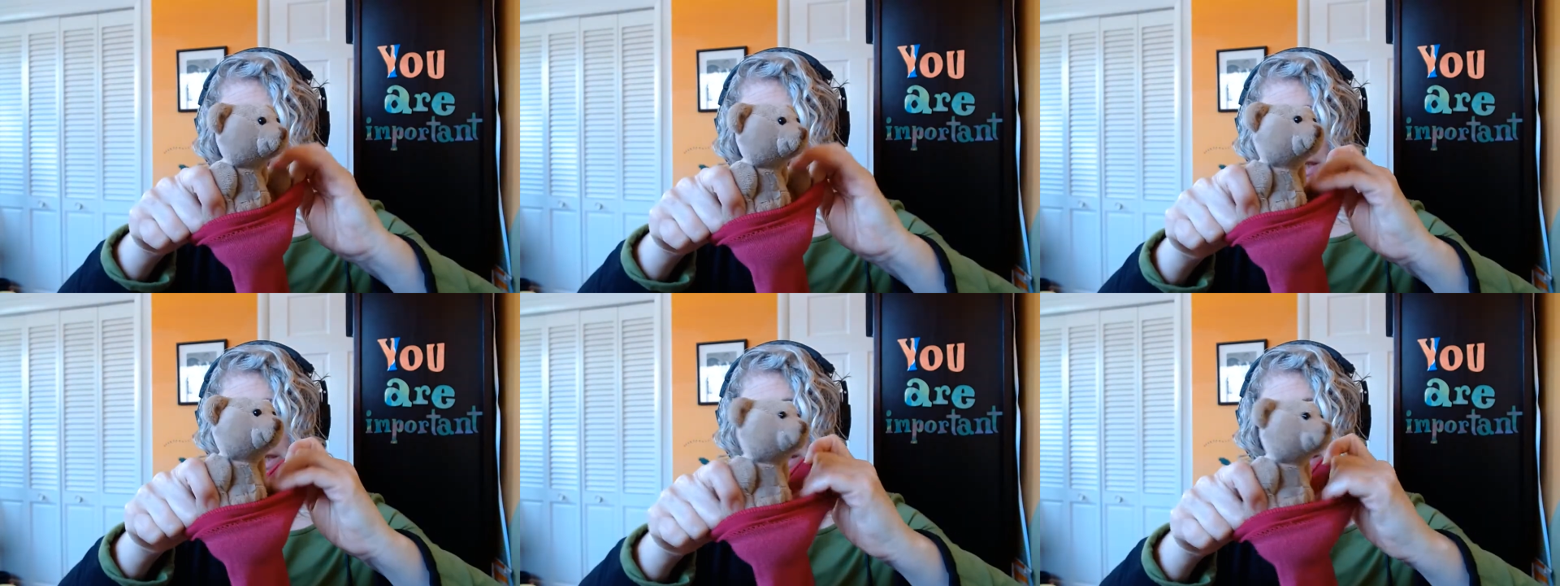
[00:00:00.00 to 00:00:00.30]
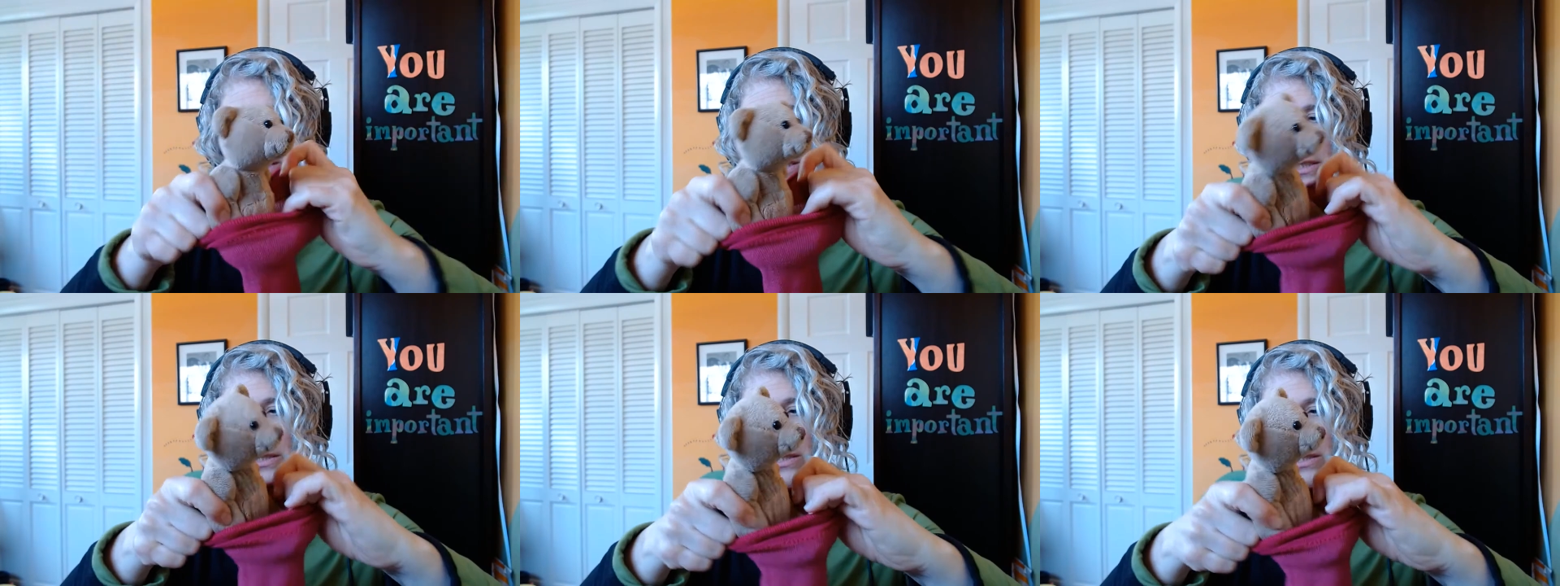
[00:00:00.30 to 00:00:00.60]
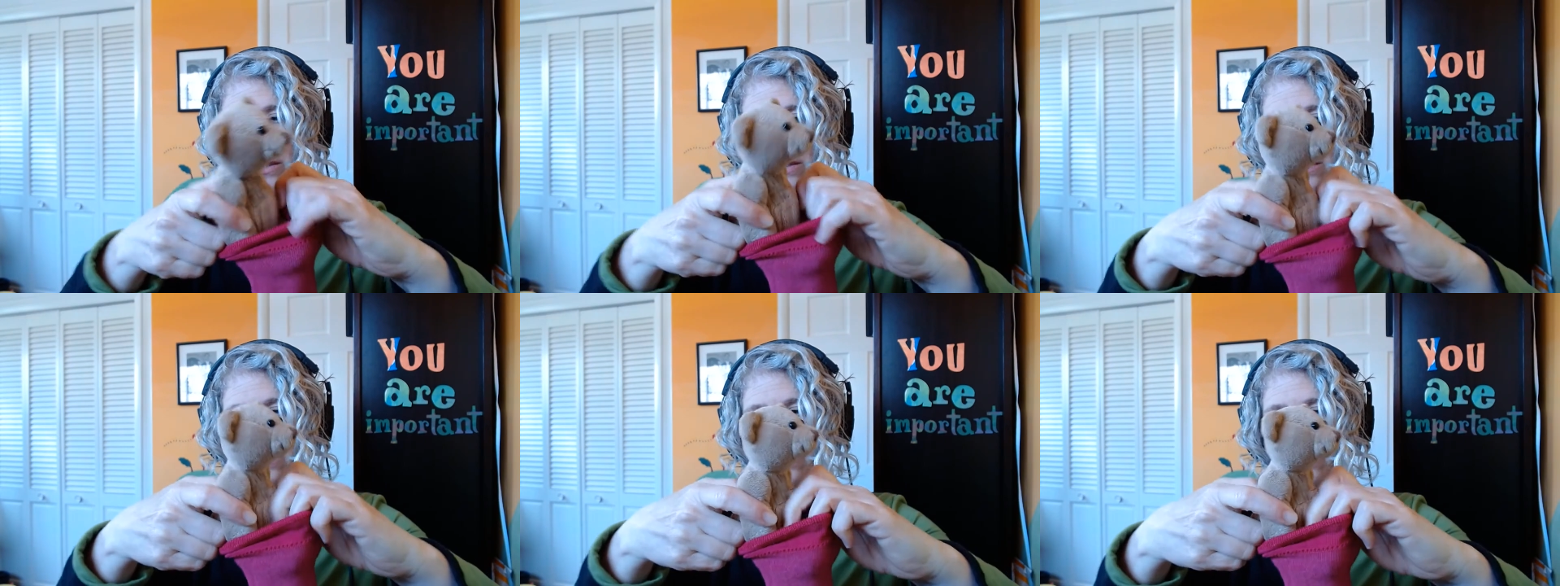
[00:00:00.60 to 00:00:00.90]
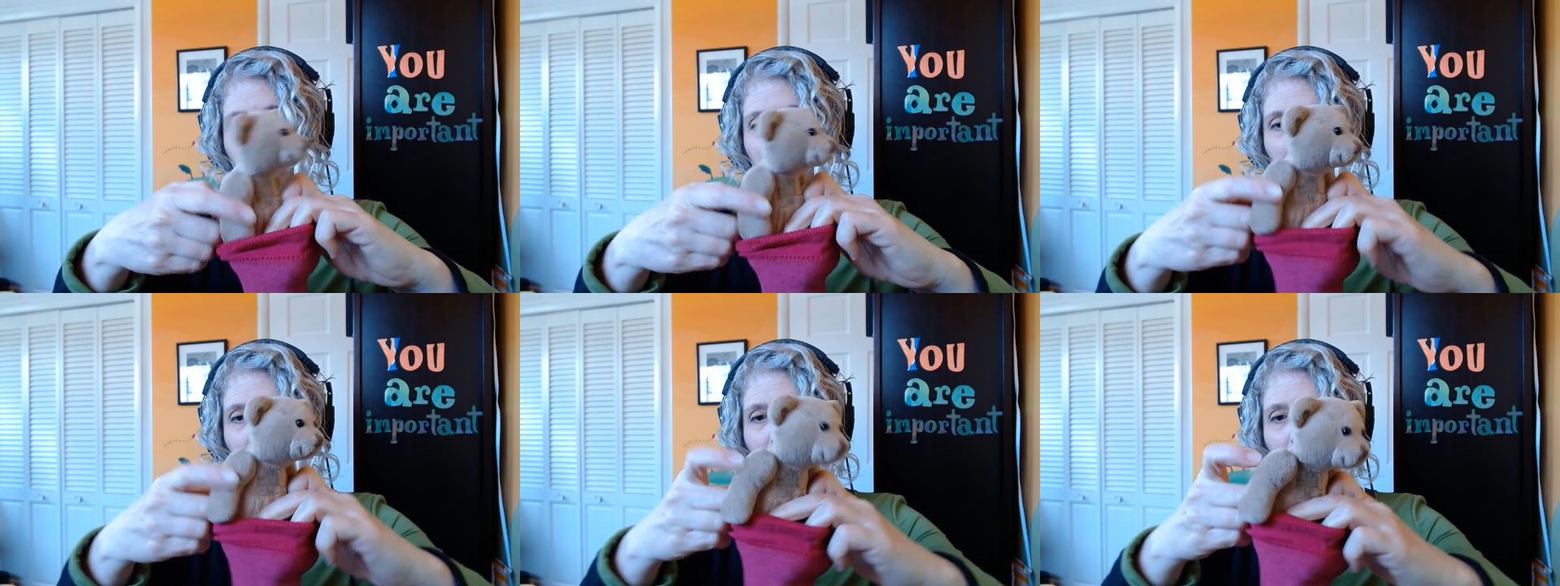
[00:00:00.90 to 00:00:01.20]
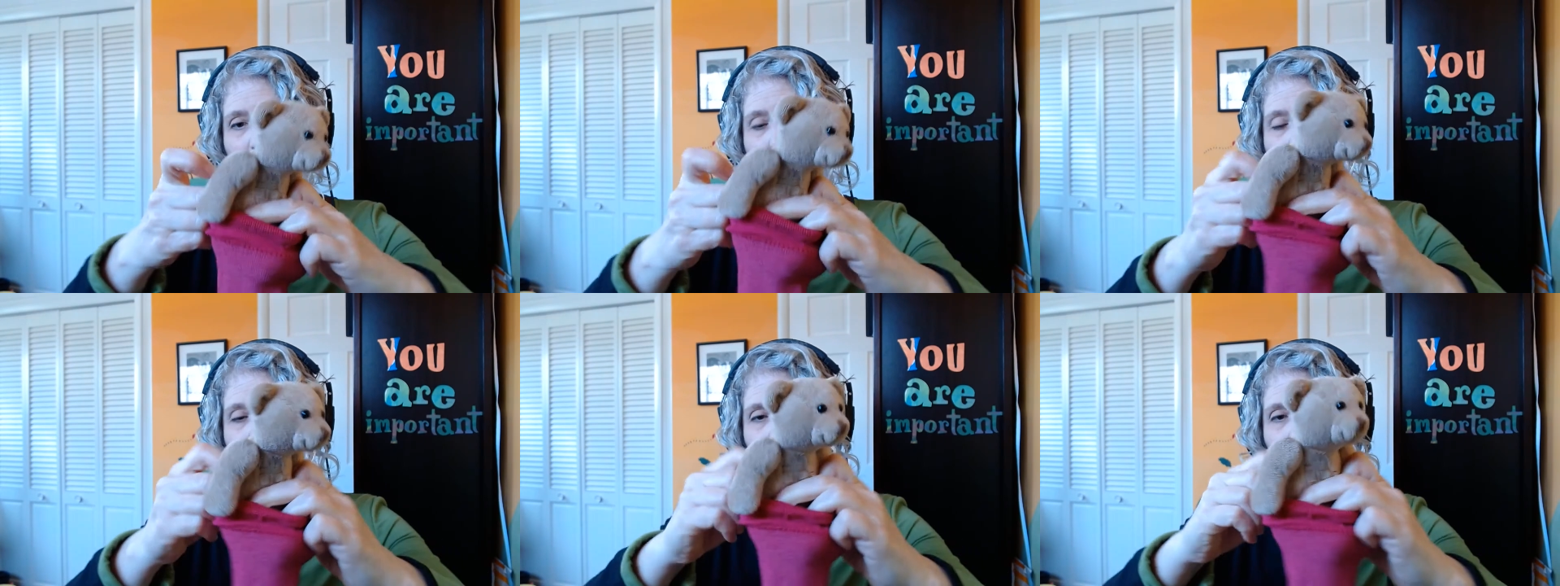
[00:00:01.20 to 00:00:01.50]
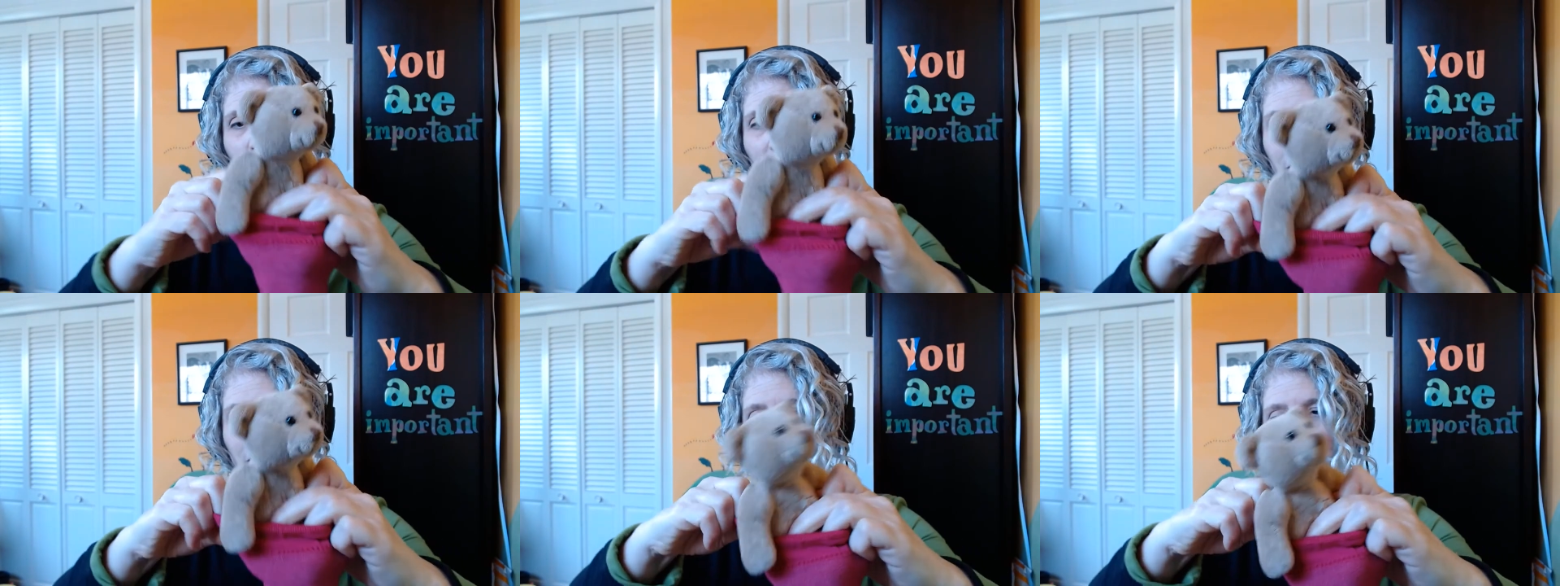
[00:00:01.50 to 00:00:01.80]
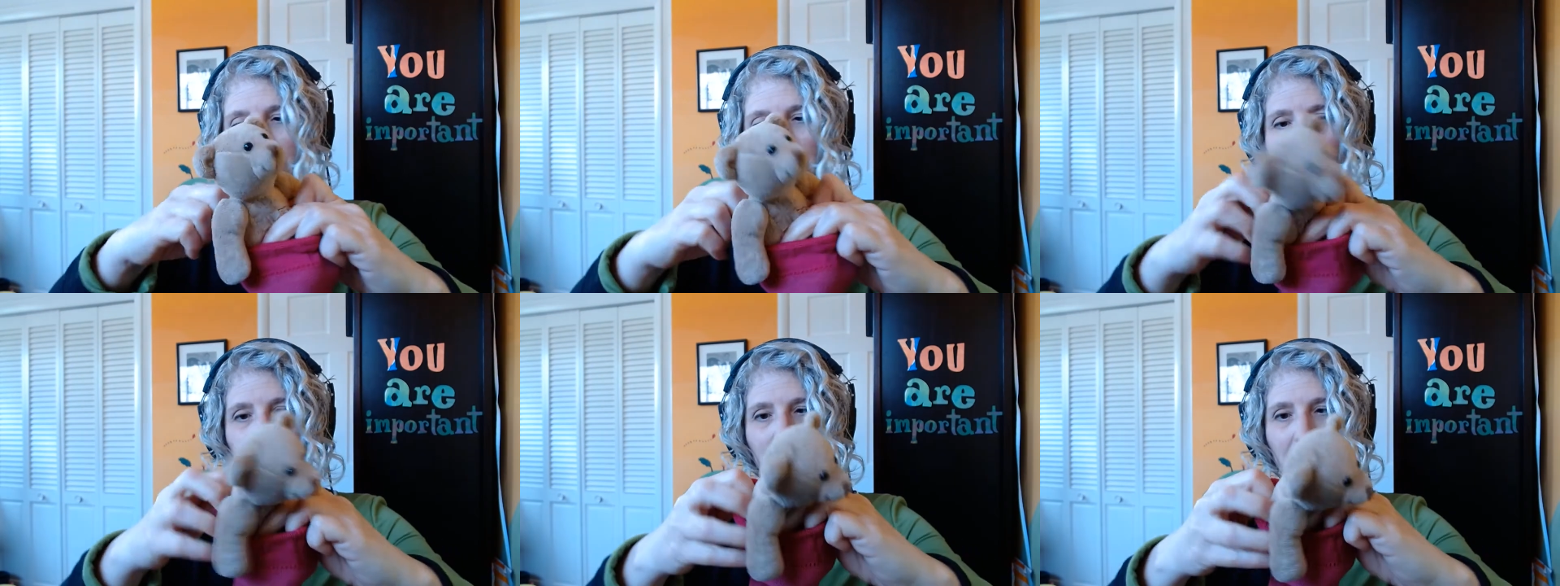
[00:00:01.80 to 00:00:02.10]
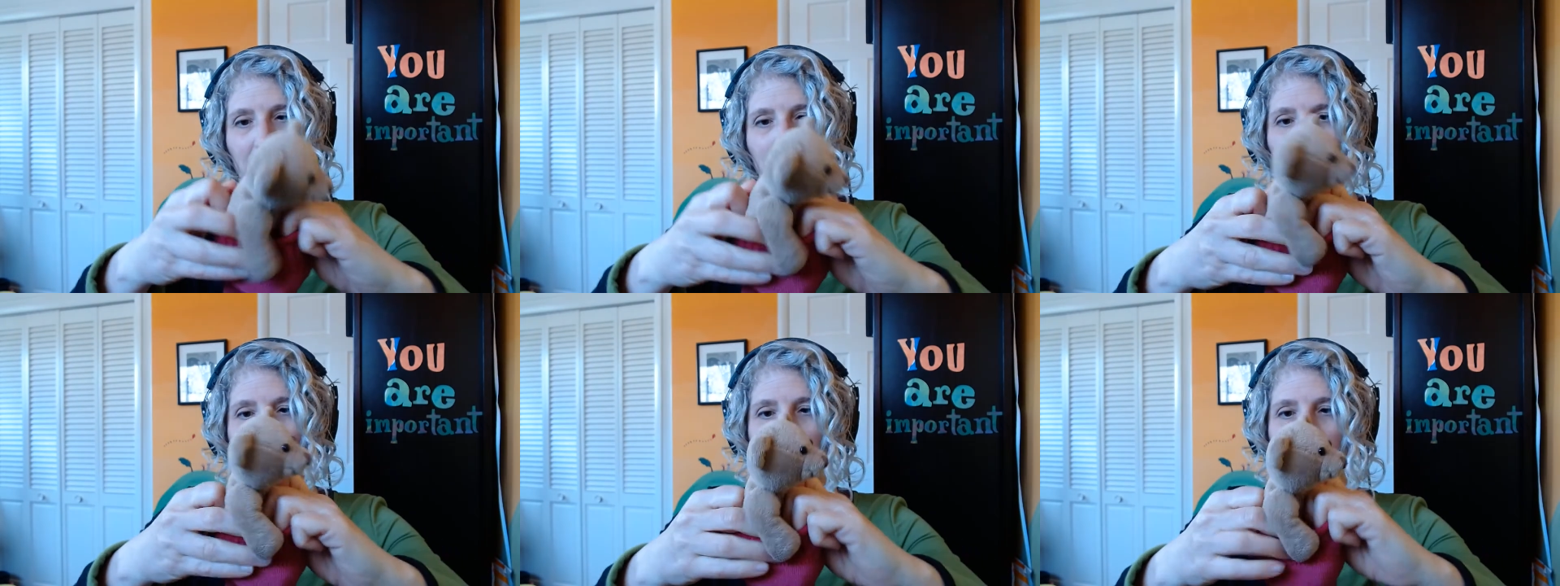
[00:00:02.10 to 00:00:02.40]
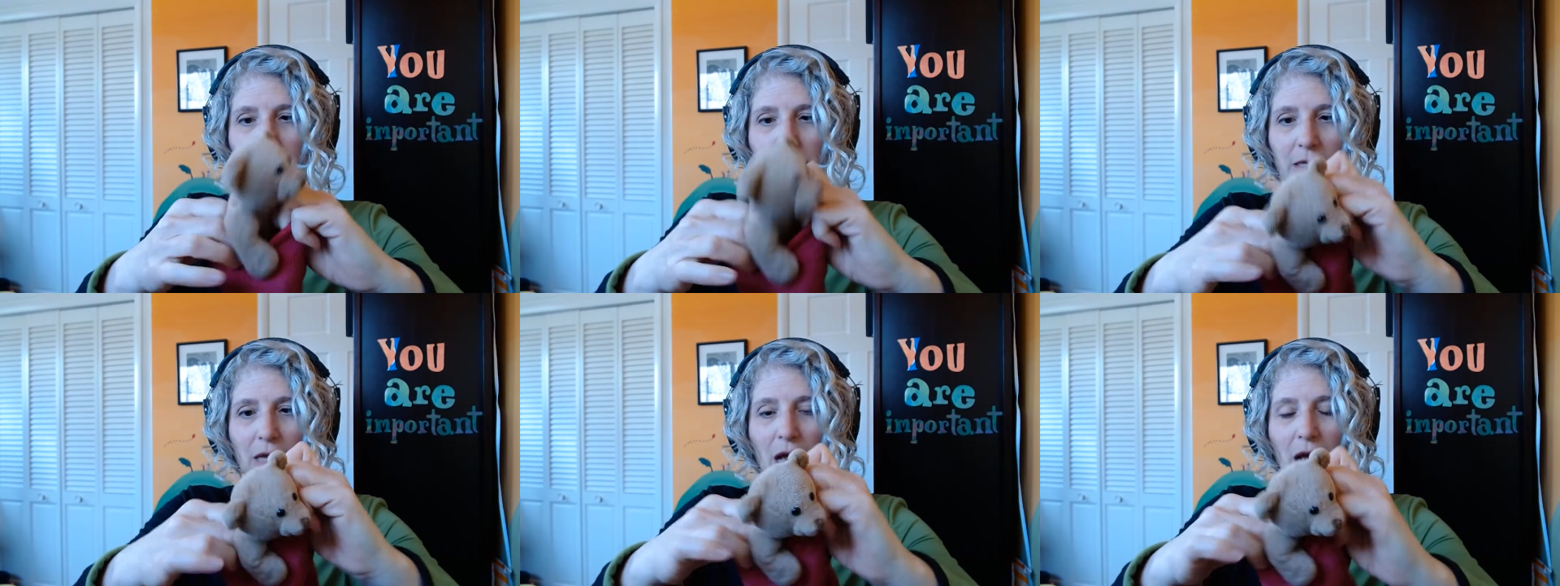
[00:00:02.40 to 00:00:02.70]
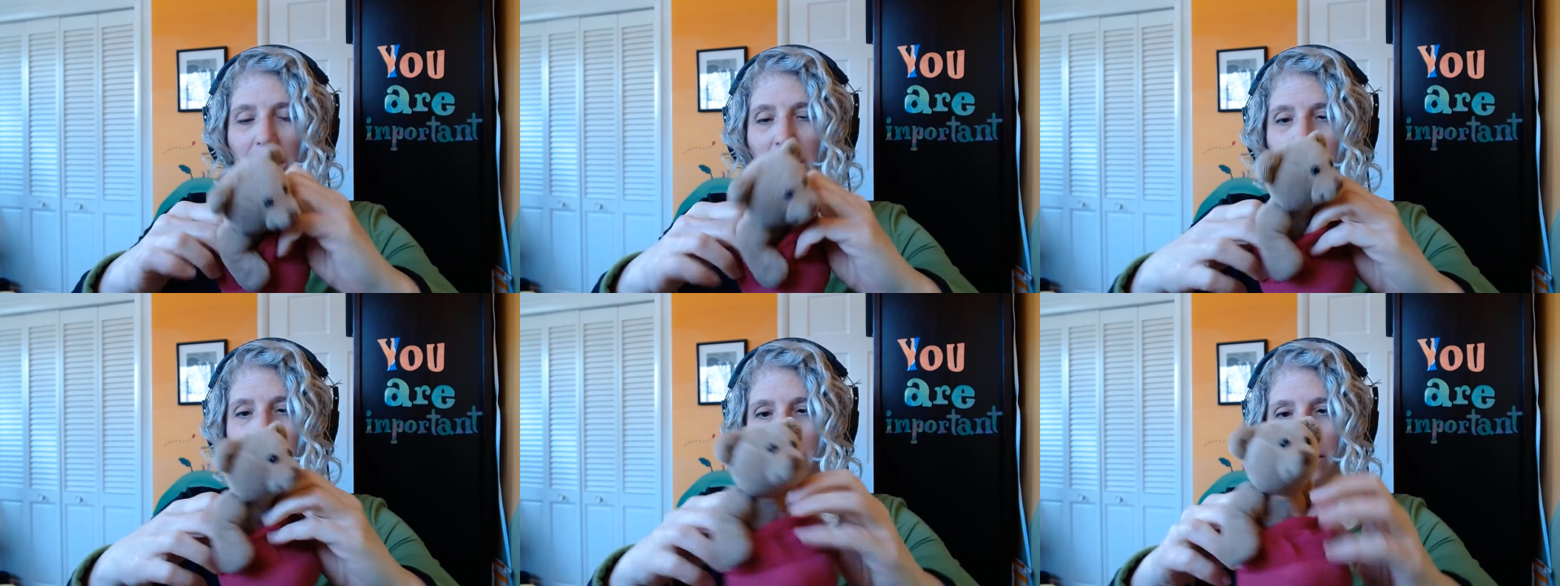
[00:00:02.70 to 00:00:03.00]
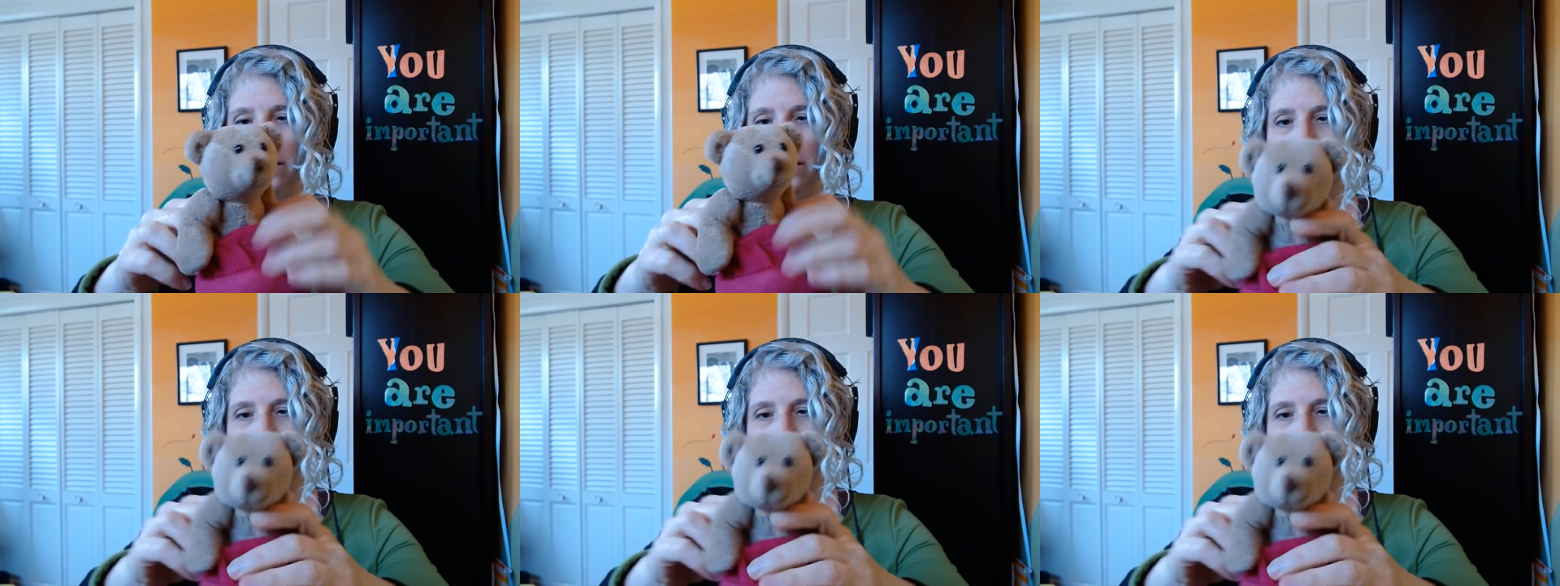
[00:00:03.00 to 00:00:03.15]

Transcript: it by just sticking it in the sock.